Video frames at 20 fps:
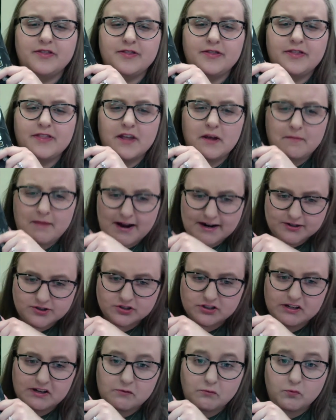them
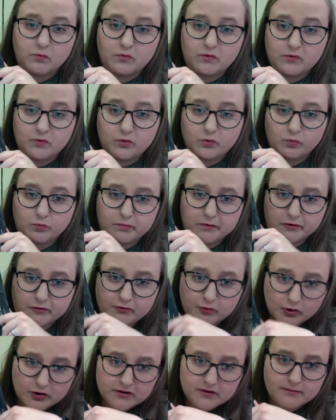actually
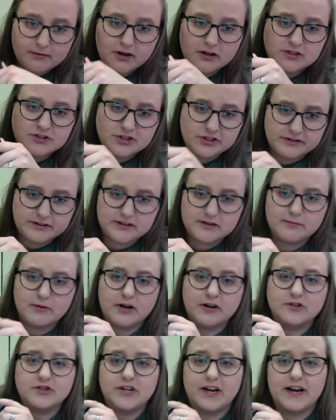before the march, during the
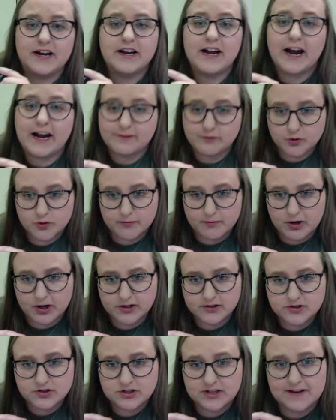march, and after the
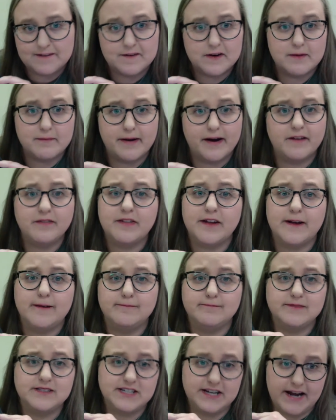march, even about them
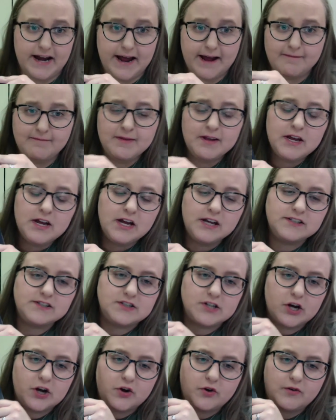today.
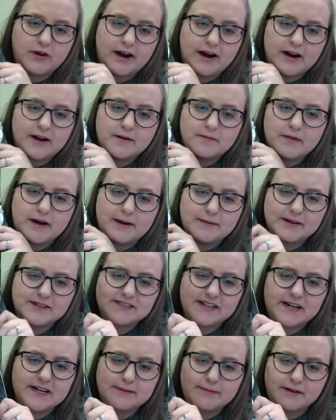So I'm
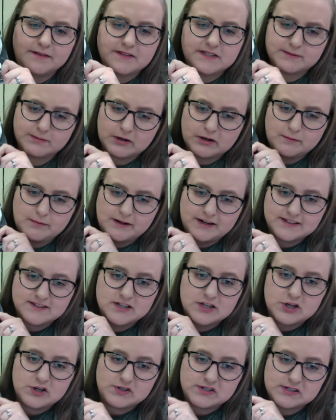excited about this book because it
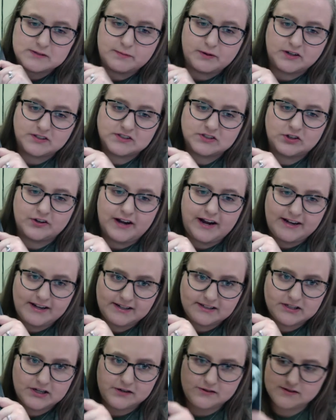uses personal
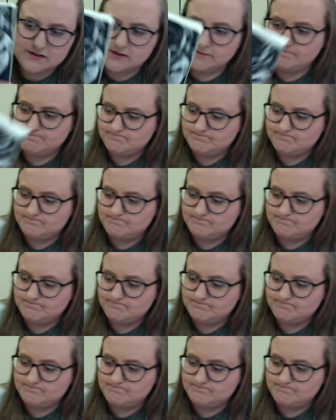anecdotes.